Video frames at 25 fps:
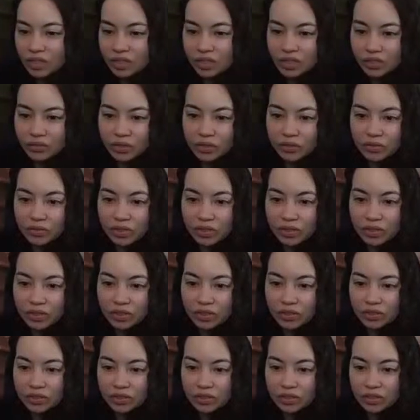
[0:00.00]
And we've
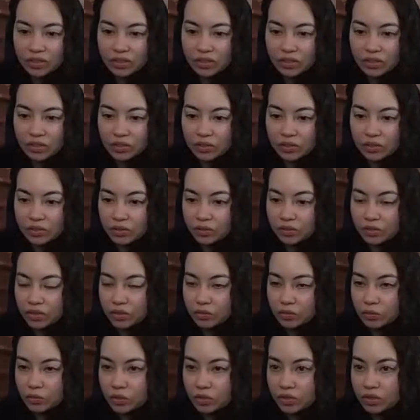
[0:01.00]
got
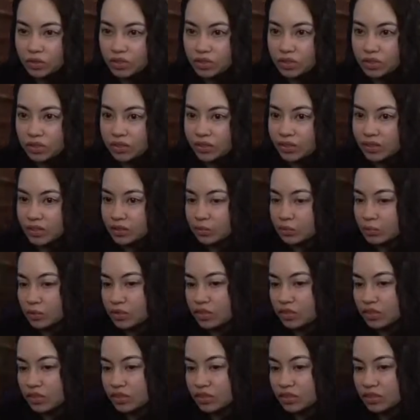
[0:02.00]
ourselves more into
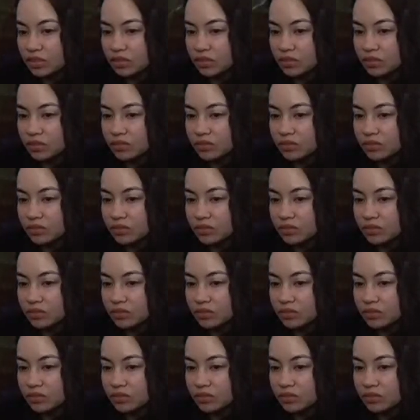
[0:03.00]
exploits.